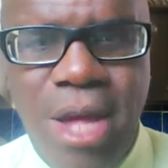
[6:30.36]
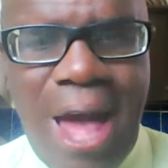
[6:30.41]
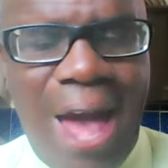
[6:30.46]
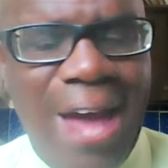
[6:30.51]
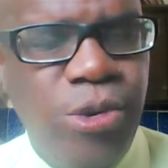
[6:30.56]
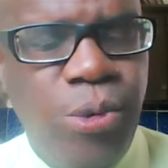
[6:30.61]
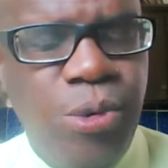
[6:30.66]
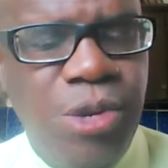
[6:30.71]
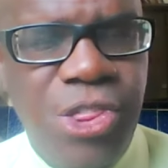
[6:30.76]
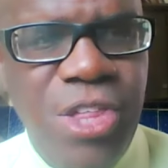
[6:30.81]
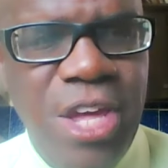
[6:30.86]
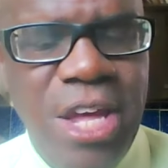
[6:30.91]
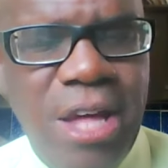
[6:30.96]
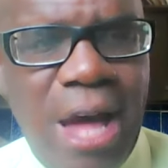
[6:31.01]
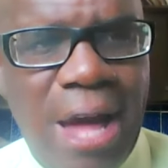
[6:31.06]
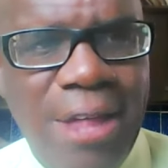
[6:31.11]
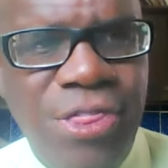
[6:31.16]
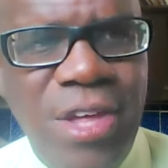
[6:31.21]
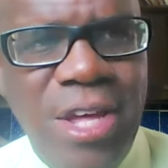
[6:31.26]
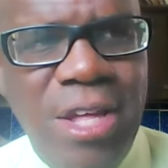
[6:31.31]
I don't
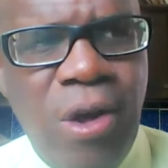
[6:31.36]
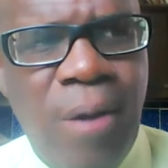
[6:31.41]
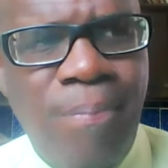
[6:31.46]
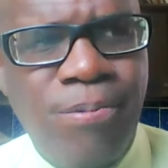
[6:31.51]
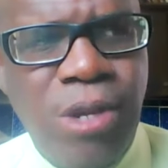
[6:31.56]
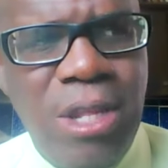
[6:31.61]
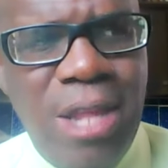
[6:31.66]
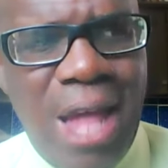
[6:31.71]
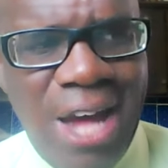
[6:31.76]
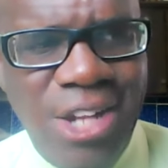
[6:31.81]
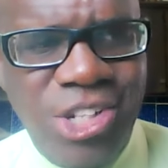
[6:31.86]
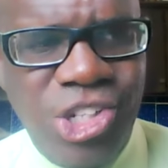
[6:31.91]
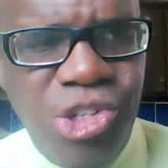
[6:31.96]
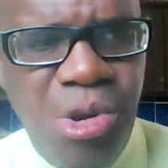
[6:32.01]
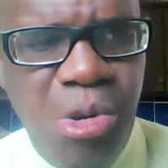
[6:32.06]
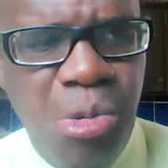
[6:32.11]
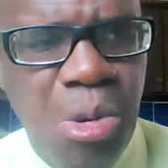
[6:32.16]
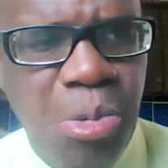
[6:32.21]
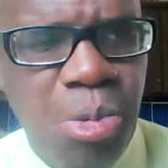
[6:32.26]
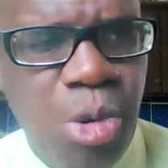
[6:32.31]
think, I think up to last
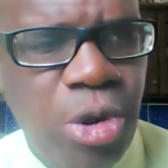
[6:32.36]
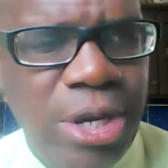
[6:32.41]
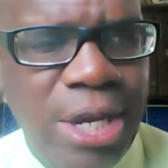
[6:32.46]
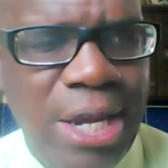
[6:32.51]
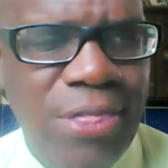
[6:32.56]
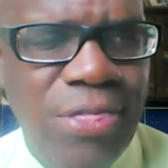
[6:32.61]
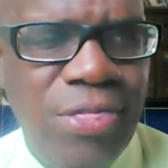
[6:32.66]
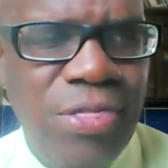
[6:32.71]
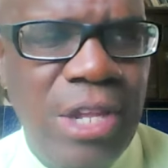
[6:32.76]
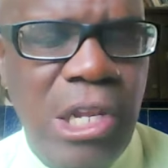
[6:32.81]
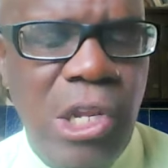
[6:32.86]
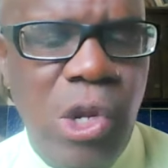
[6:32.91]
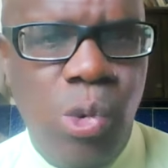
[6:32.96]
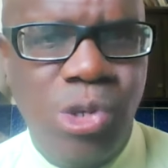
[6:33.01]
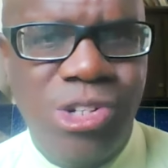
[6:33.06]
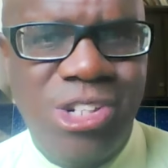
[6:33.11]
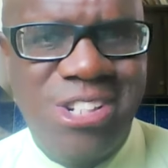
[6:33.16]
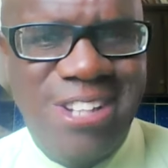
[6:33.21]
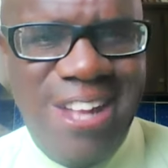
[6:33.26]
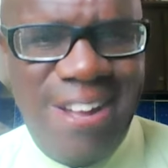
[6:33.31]
year, we were in the
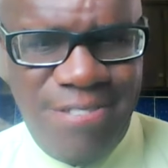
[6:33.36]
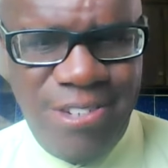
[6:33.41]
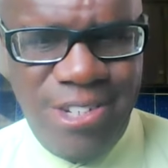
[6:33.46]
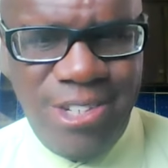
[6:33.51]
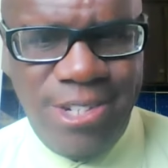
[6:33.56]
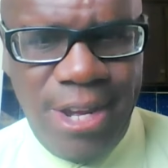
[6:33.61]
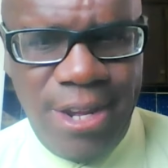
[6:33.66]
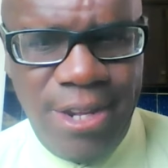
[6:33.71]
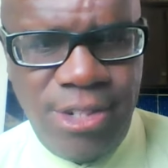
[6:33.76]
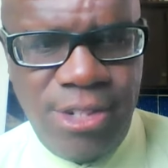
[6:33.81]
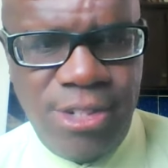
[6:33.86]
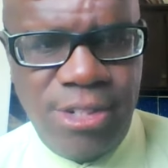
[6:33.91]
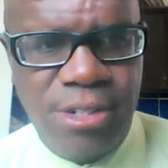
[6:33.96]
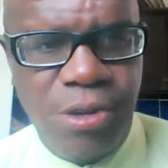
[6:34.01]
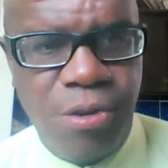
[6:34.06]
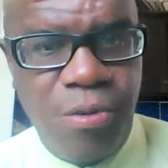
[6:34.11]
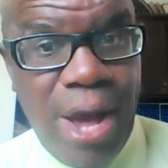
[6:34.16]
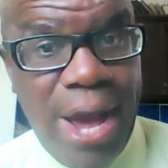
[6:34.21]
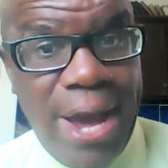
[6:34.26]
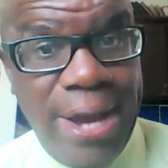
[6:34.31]
low 70s,
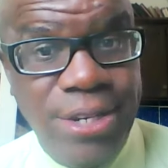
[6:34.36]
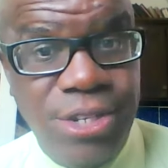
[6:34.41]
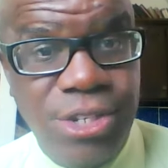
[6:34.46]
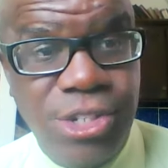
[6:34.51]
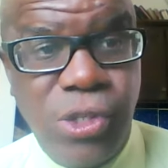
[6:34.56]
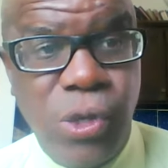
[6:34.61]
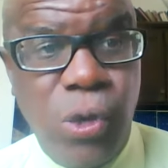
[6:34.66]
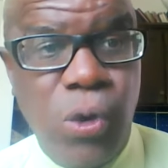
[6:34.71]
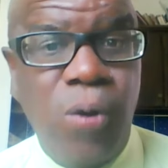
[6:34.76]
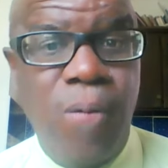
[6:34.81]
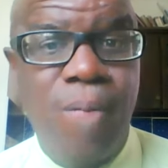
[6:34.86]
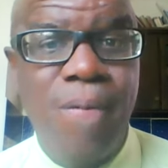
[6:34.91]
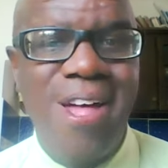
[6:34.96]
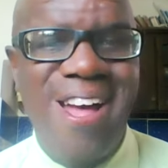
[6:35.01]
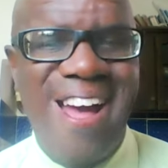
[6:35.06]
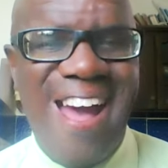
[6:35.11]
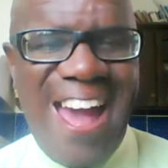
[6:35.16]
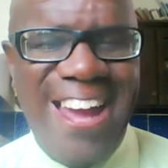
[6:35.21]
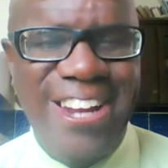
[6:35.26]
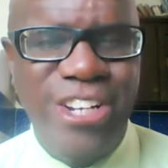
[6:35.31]
right? So
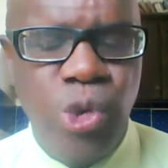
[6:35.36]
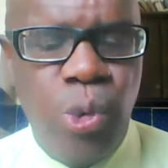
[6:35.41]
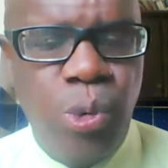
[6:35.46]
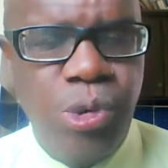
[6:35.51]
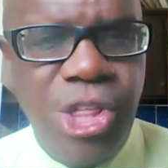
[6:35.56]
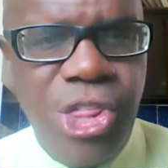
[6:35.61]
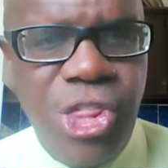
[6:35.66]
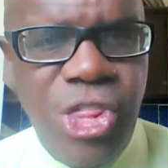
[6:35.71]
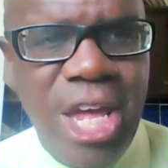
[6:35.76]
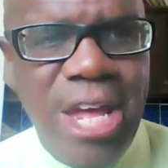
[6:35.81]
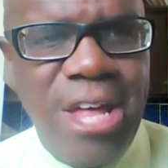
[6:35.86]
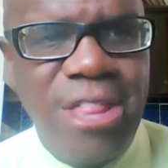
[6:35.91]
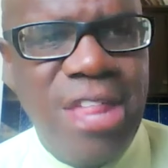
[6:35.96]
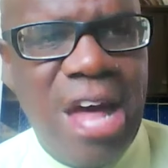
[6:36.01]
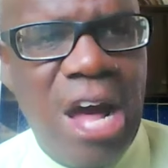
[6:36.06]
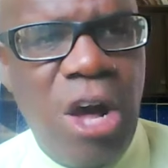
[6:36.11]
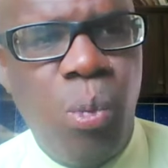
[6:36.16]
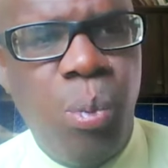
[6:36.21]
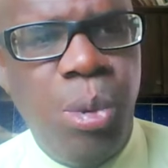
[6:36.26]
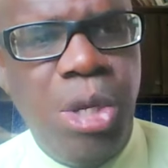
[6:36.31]
I don't think
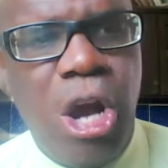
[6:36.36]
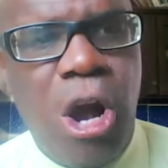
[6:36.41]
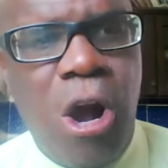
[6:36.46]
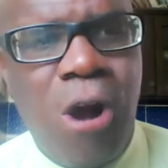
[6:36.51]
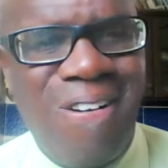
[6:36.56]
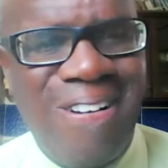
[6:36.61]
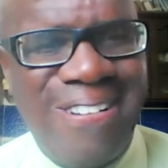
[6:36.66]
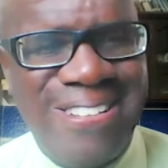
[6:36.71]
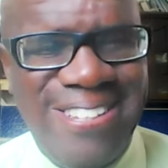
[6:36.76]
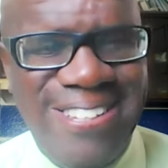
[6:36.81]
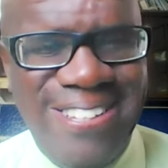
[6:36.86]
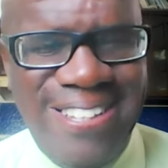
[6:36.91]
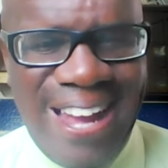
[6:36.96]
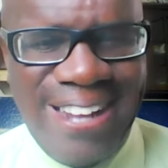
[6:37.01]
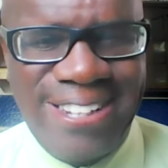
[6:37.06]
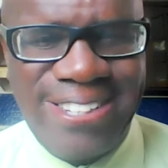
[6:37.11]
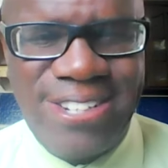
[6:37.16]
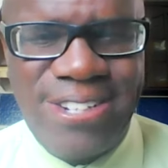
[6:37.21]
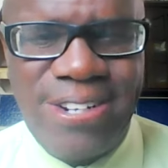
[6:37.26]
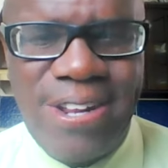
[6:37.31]
that we are
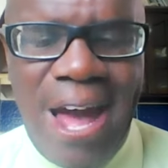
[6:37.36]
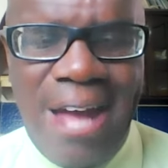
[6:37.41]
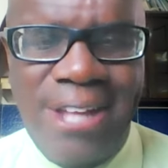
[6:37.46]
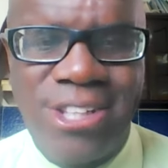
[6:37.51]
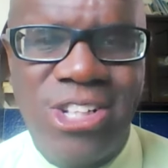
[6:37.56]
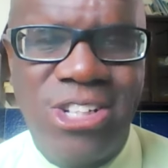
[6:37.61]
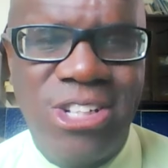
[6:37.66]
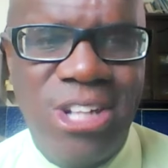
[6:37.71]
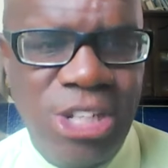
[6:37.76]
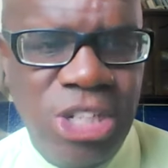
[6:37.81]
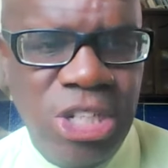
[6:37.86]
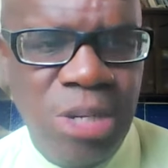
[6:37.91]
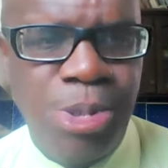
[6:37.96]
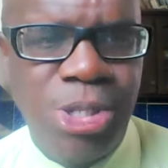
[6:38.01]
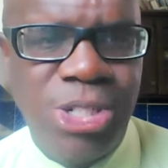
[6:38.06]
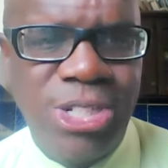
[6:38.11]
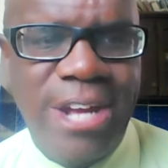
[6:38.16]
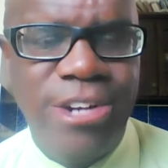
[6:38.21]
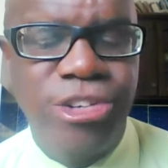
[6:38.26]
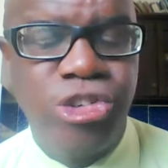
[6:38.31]
yet at
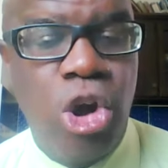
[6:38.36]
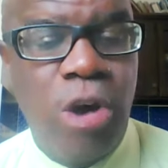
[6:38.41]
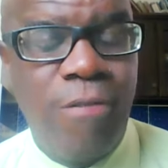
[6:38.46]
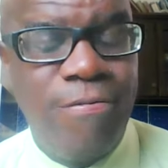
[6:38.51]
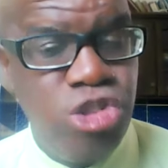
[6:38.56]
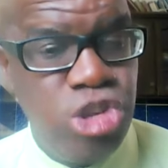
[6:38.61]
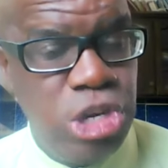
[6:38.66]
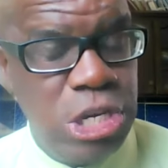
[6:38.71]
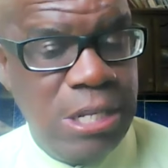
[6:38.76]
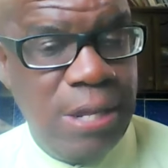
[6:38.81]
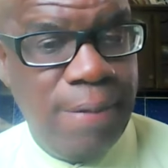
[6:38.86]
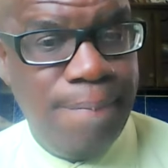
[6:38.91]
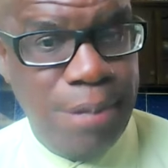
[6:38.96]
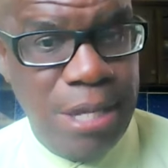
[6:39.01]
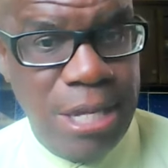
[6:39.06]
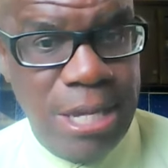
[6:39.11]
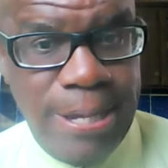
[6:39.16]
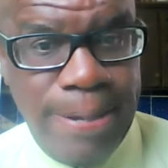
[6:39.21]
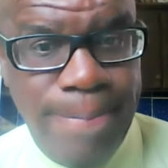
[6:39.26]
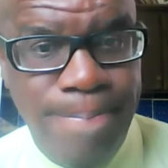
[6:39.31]
60% of
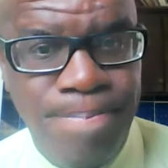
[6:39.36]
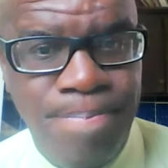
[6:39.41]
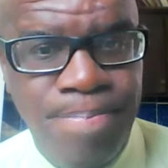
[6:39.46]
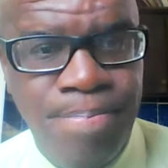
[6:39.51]
GDP.